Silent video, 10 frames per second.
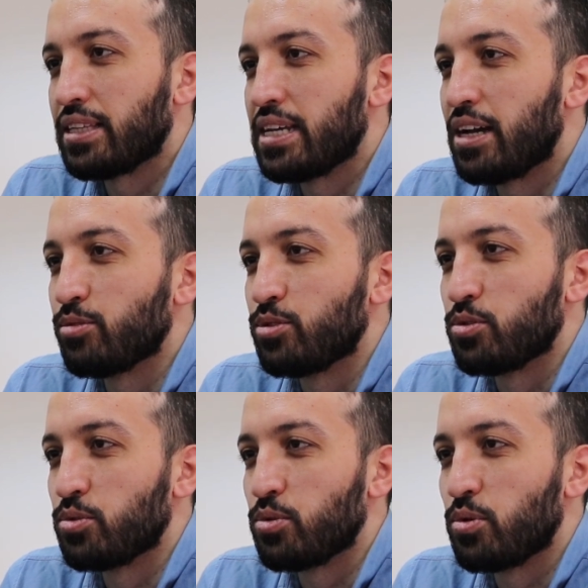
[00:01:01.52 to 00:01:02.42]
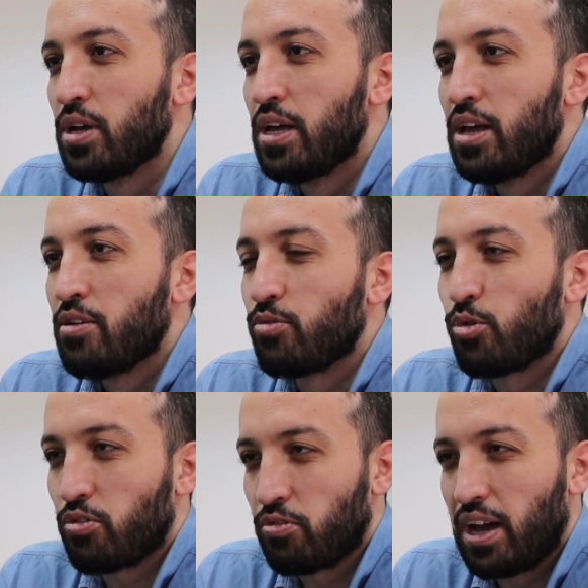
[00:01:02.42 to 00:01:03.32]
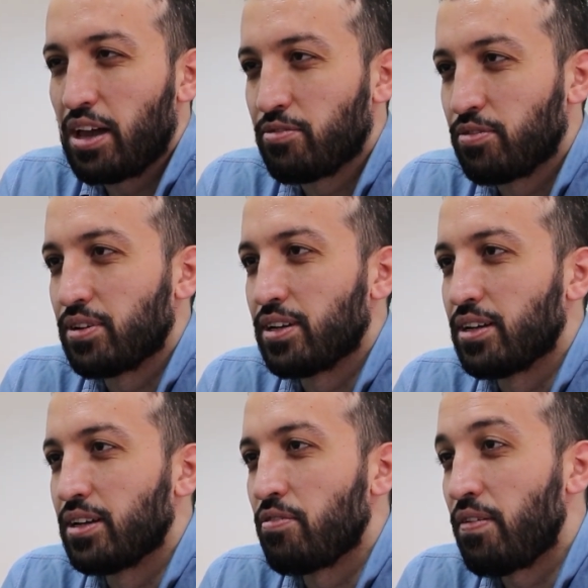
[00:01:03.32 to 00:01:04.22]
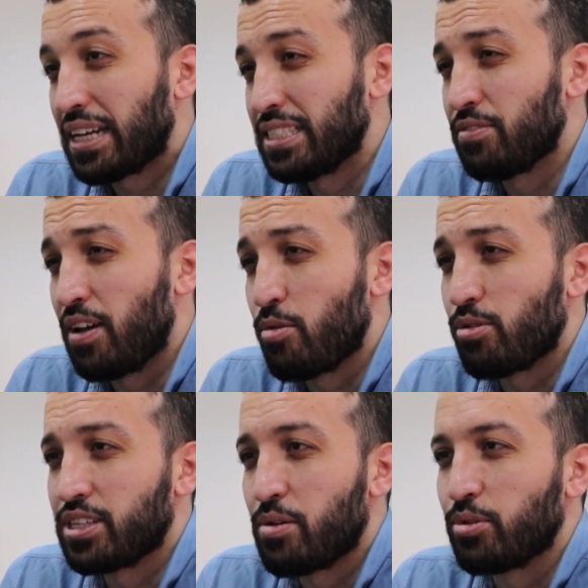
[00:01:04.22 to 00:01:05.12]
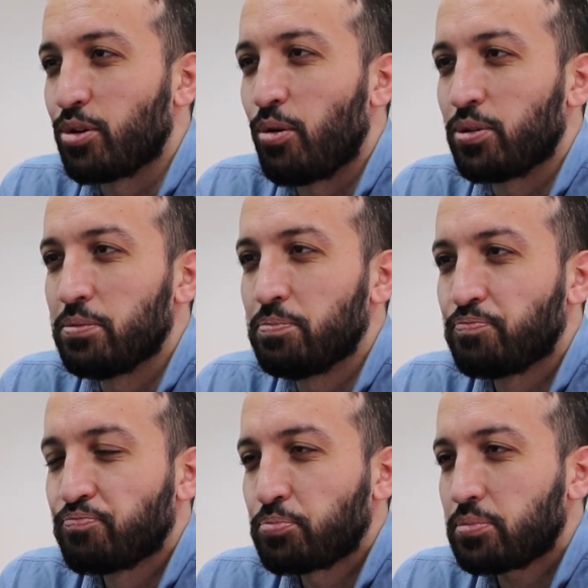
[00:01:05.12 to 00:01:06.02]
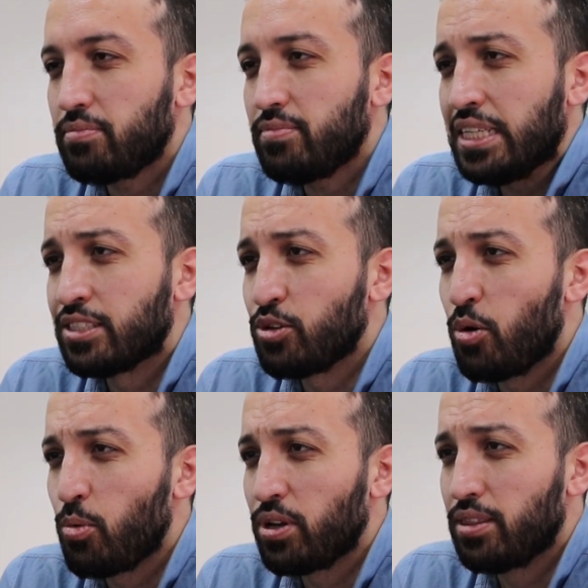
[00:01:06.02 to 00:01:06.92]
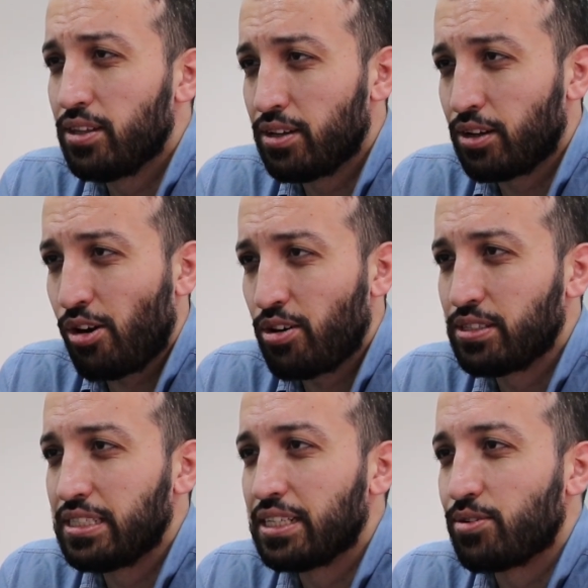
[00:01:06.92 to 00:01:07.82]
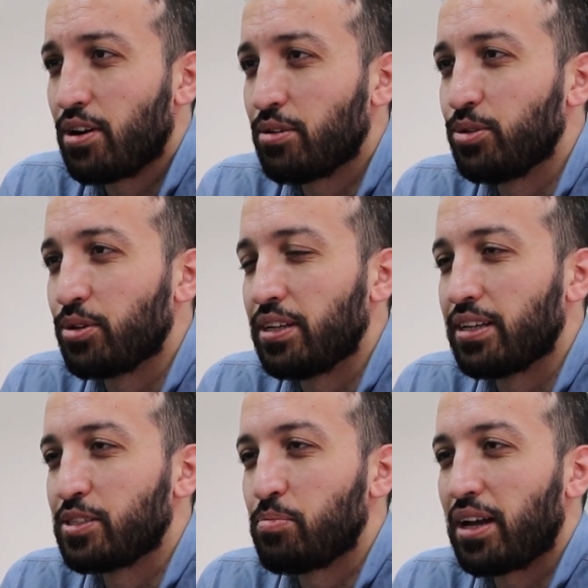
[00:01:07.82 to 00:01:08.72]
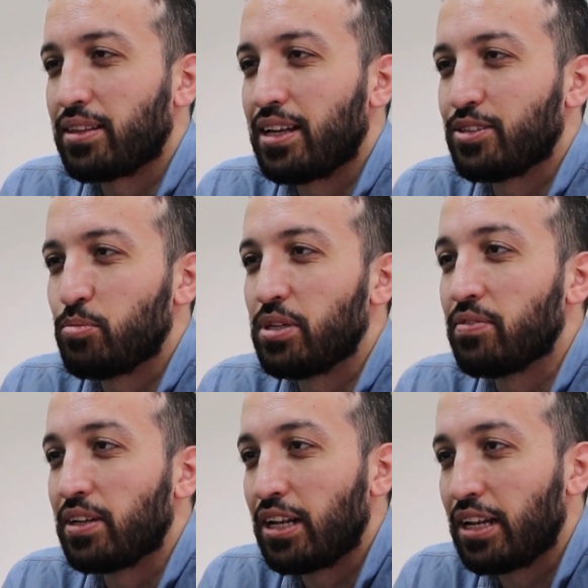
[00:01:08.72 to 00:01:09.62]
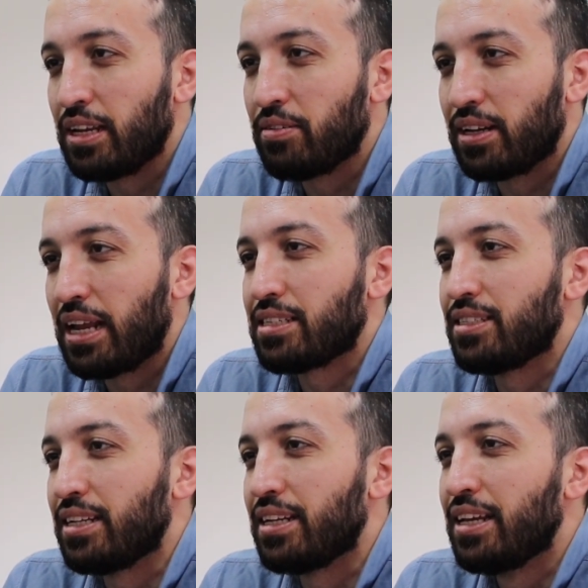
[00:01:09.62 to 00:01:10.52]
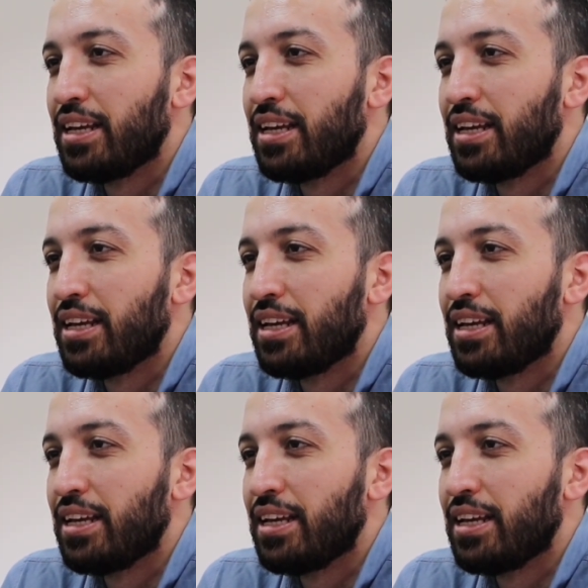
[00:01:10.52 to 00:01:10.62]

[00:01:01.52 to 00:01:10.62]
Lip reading: down to 4 or 5 effective hours, I would call them. So with the quarantine around, you can expect that to be even less than